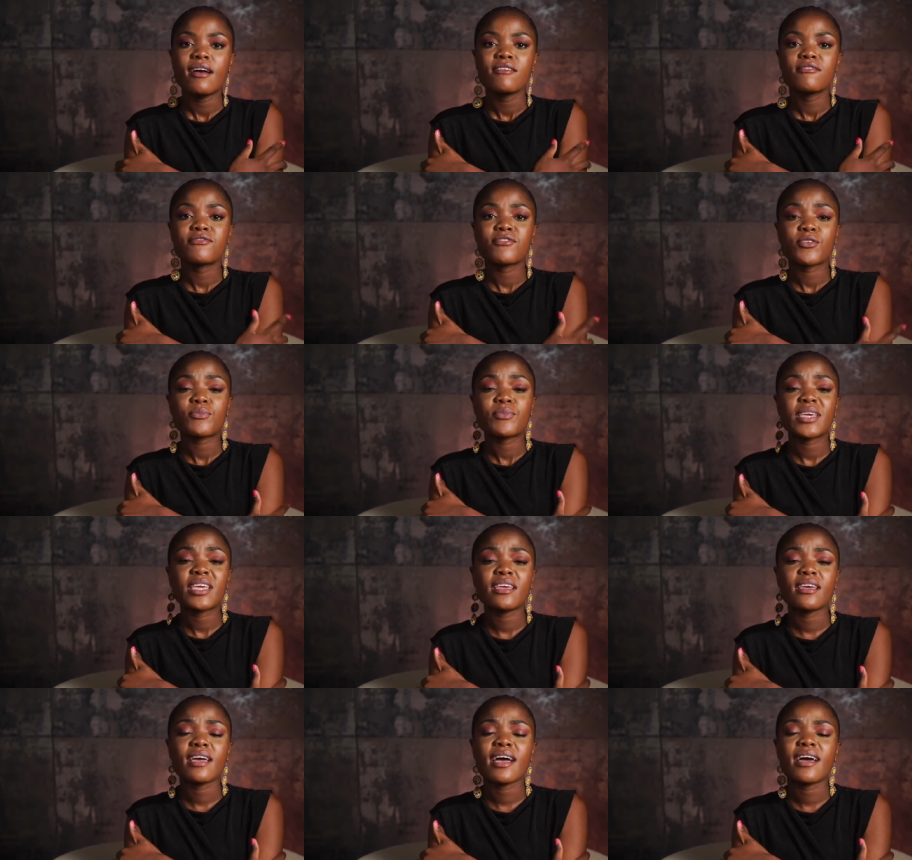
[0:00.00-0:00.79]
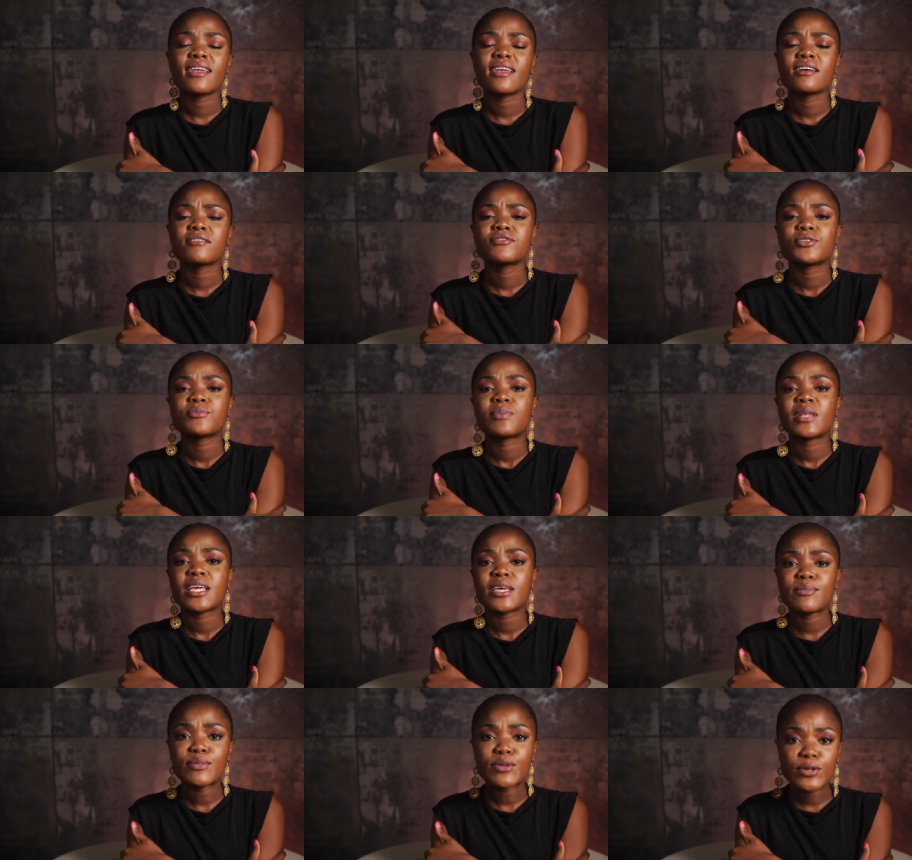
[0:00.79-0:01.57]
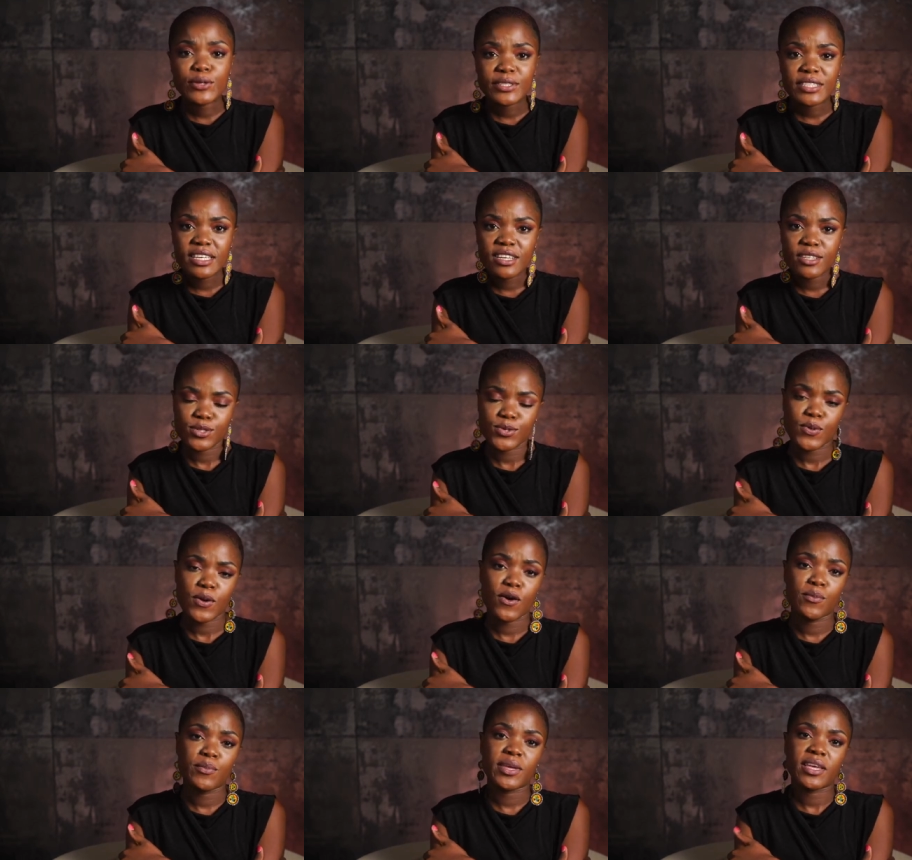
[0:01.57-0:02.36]
For me, I love to play music as
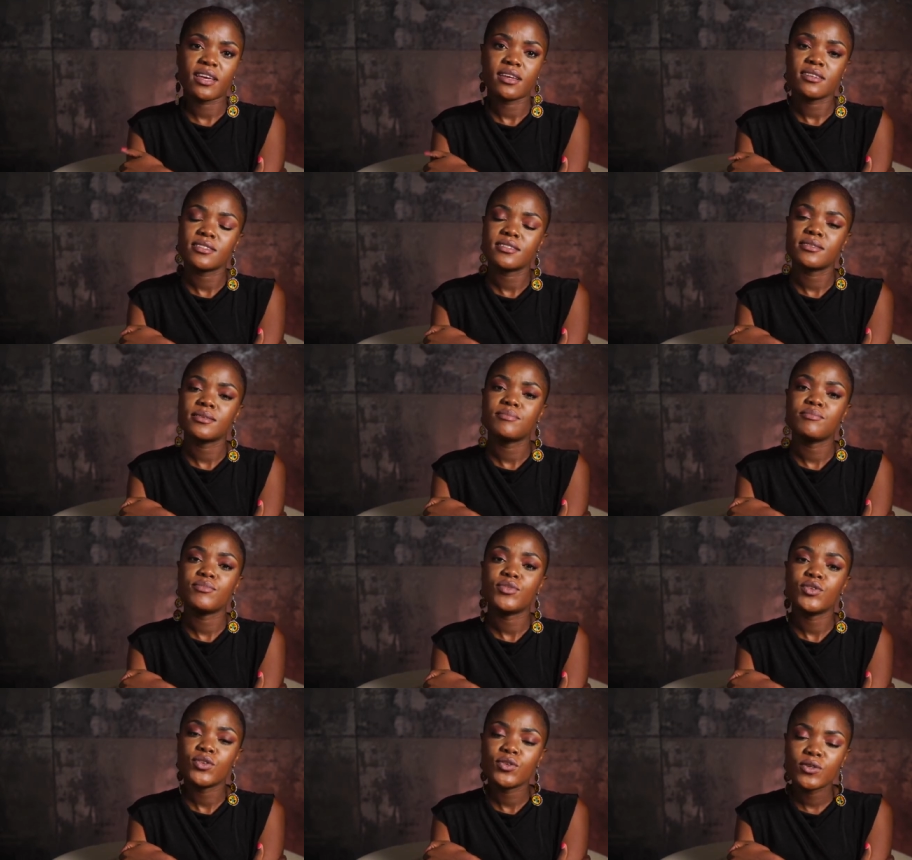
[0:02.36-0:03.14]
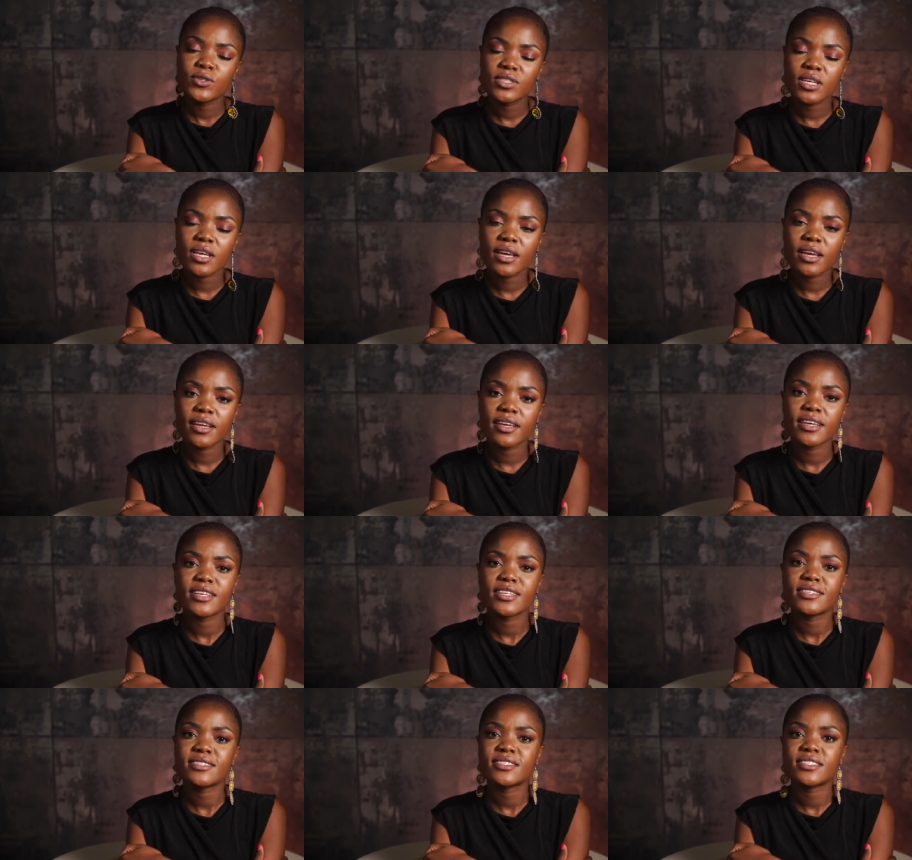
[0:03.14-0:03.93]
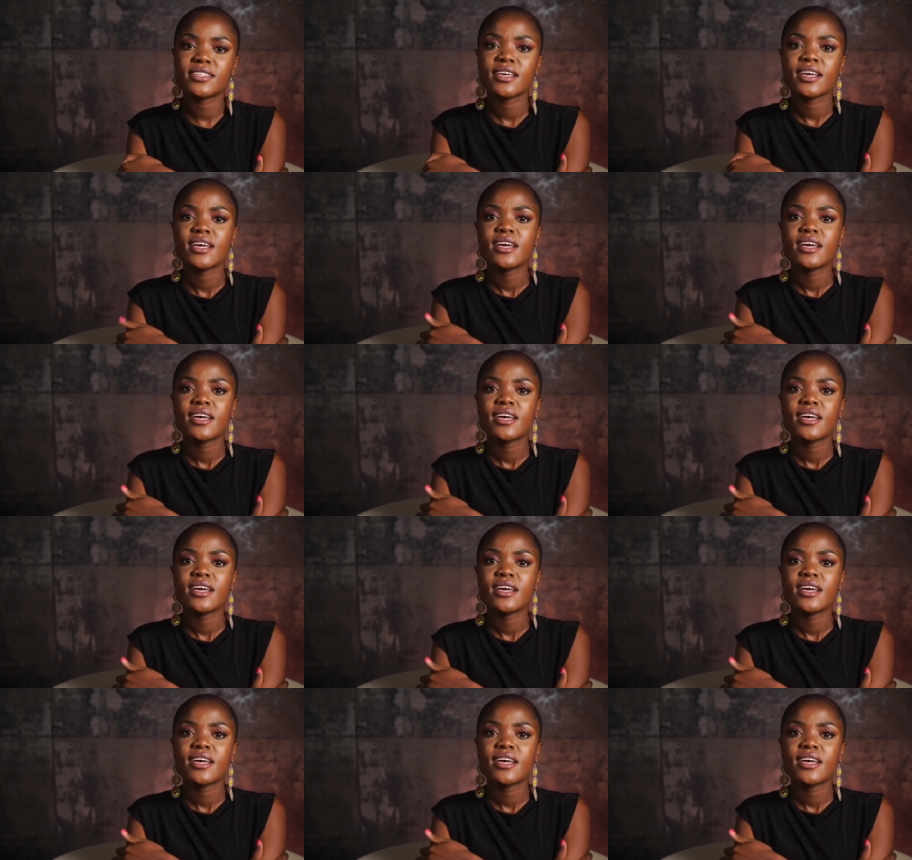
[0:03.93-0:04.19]
well because music is